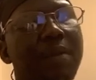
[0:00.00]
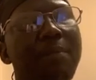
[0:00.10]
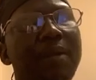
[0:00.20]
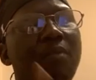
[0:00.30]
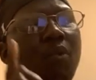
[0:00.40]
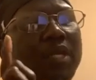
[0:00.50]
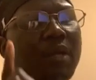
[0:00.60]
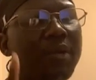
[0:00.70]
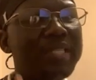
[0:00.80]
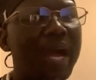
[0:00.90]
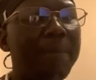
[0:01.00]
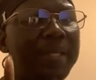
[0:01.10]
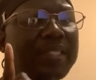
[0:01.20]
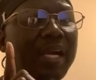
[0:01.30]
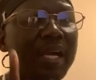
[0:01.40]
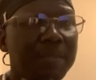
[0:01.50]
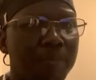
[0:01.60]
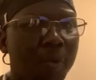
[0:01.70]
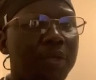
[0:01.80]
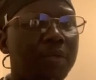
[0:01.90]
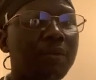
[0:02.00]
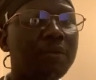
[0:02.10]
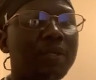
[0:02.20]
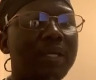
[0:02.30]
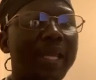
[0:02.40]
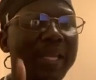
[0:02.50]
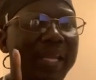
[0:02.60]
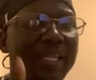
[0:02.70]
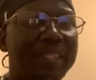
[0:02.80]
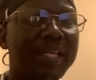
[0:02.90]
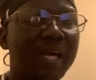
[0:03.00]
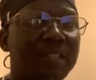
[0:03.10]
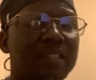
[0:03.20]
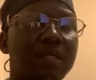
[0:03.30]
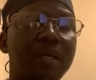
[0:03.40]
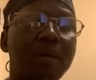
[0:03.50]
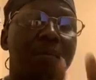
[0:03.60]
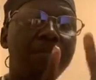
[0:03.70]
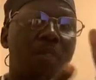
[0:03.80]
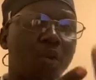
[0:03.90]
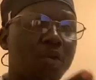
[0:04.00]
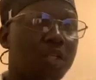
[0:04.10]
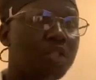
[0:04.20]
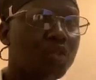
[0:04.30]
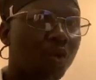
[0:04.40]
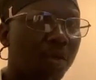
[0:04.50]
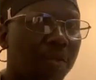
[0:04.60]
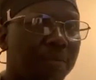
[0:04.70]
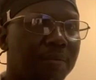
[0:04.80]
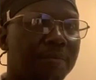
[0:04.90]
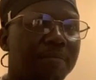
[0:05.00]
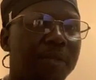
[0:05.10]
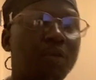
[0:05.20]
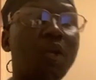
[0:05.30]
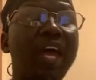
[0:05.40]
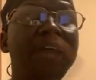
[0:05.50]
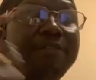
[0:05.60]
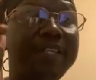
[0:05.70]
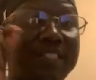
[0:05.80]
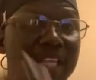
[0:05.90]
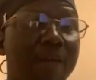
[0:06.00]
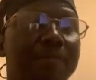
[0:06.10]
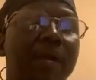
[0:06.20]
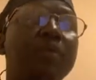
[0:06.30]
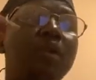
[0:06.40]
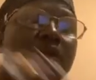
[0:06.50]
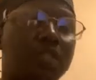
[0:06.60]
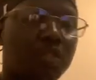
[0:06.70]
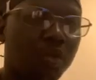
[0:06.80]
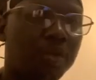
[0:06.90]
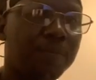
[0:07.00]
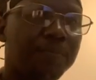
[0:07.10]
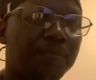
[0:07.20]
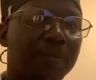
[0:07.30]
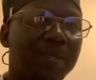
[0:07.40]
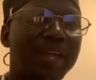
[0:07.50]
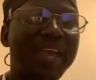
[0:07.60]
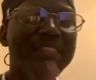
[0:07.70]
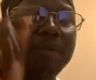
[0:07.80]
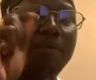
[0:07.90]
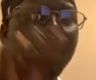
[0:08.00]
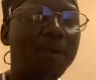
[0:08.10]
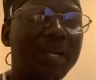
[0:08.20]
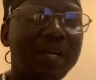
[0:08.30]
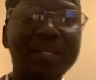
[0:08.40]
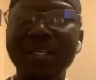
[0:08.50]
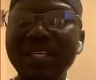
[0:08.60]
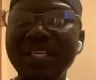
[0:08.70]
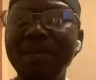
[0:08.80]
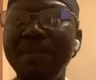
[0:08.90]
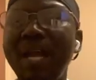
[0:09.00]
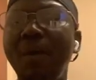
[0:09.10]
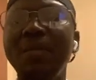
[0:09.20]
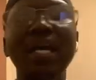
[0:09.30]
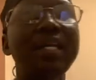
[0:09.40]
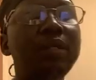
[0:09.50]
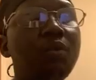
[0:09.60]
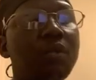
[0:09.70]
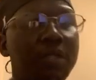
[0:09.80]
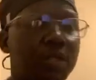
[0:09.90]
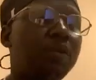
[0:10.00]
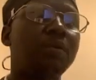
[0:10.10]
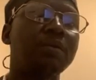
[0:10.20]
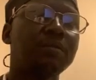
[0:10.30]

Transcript: but mu wi we ja ba jain point do like anything else but they destroy but your life itself be when you destroy and the brown ki bna we ja lu ku should